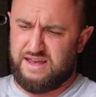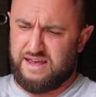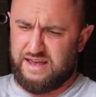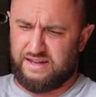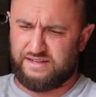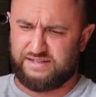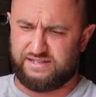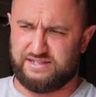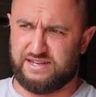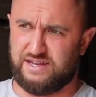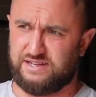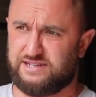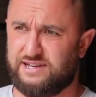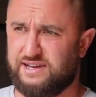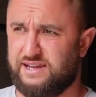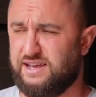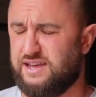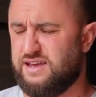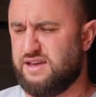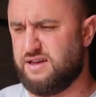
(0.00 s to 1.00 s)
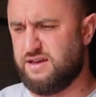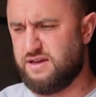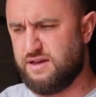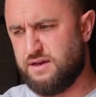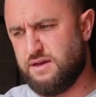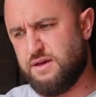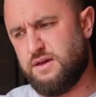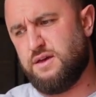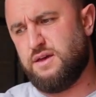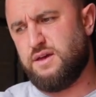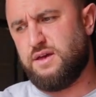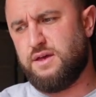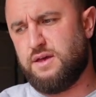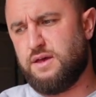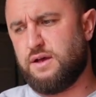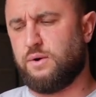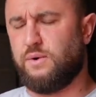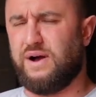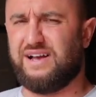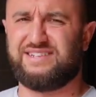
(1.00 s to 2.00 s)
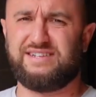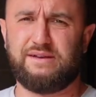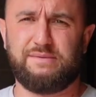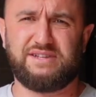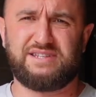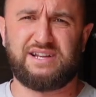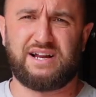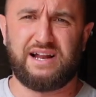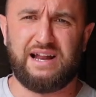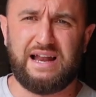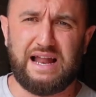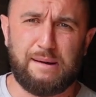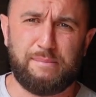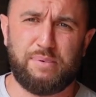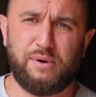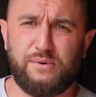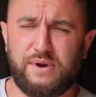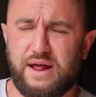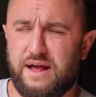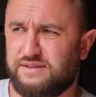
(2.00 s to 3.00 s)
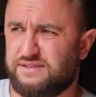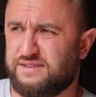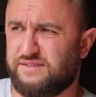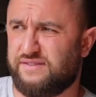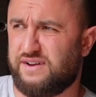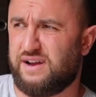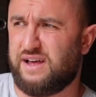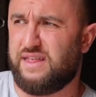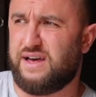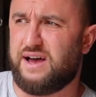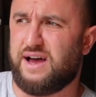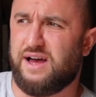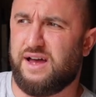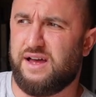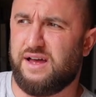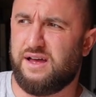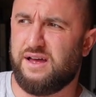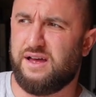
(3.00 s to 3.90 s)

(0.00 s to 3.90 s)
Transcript: And it's essentially quite similar to like a lat pull down, something like that.